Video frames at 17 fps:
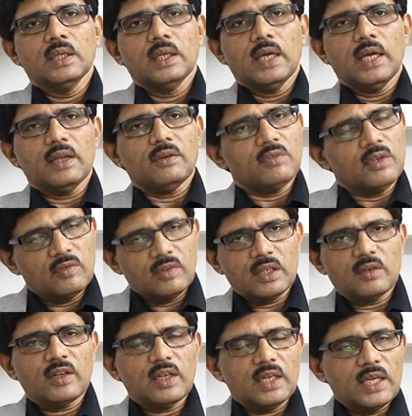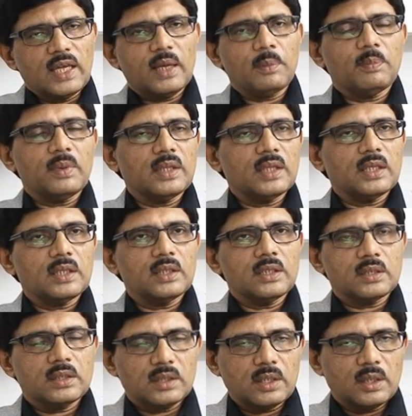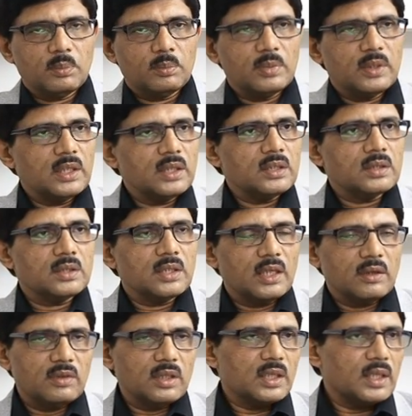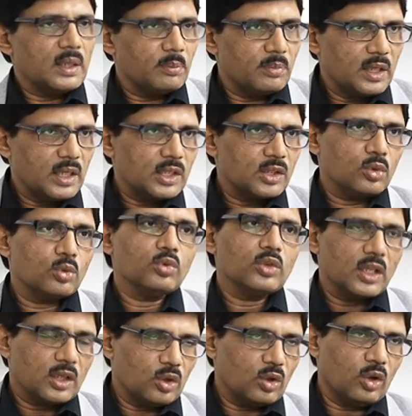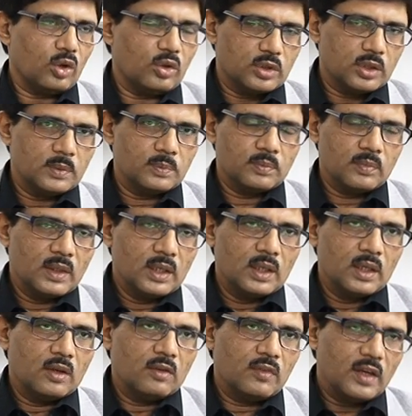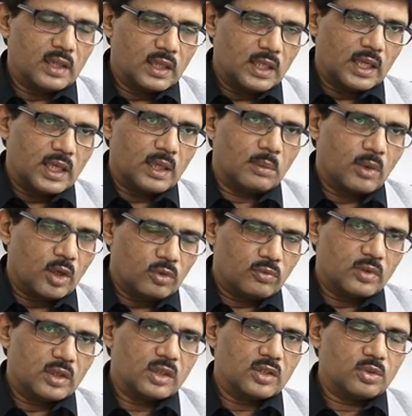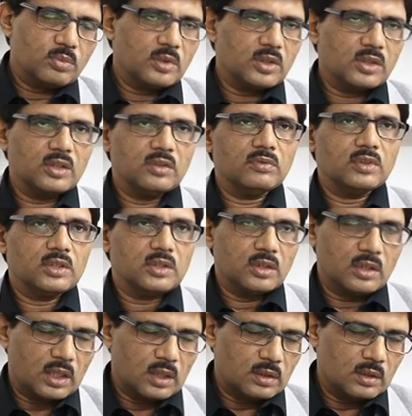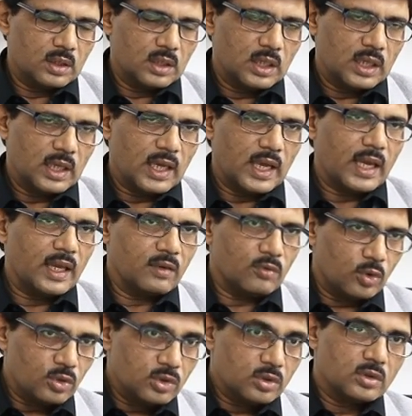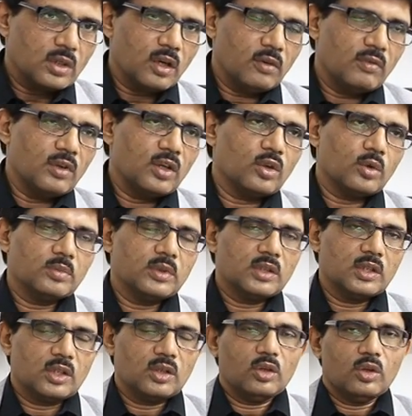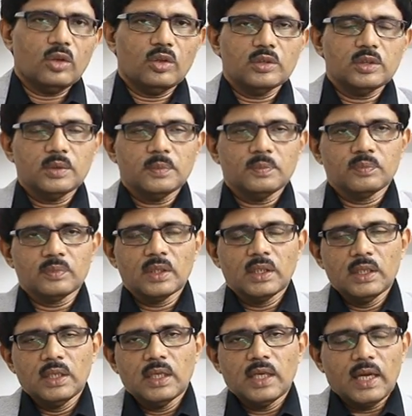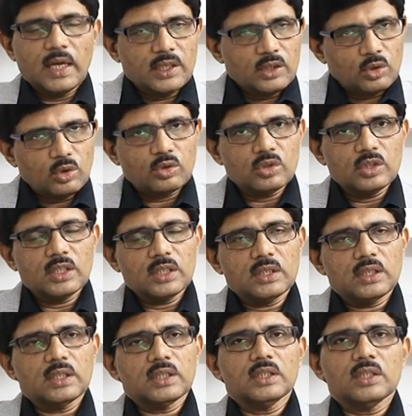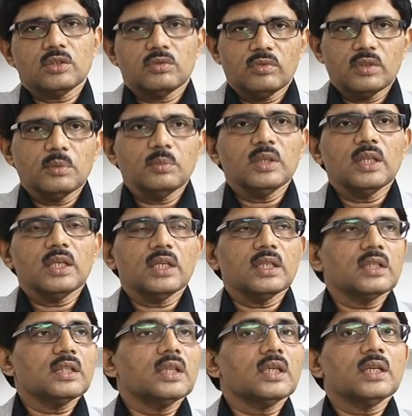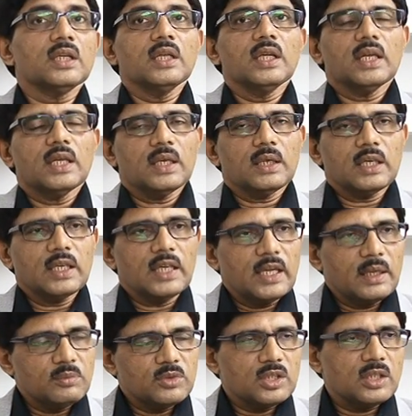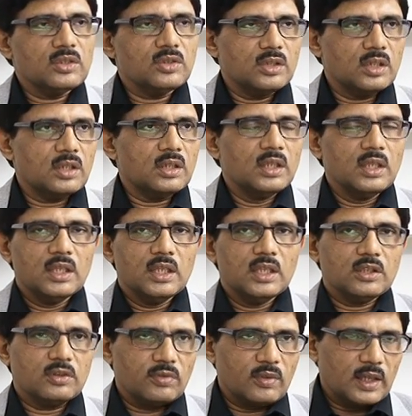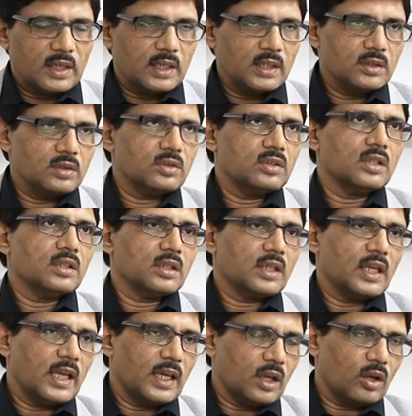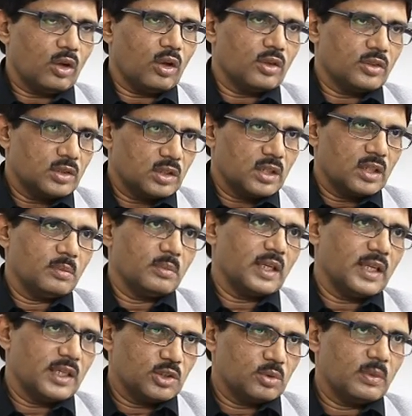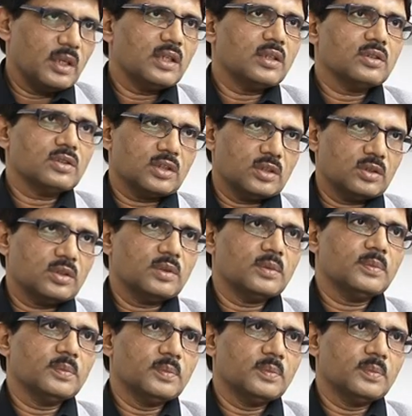And we were very happy that this company is having a breakthrough technology. When they came out with this machine, which I was aware of the technology, I thought that this will be another game changer as far as the gynecological management is concerned.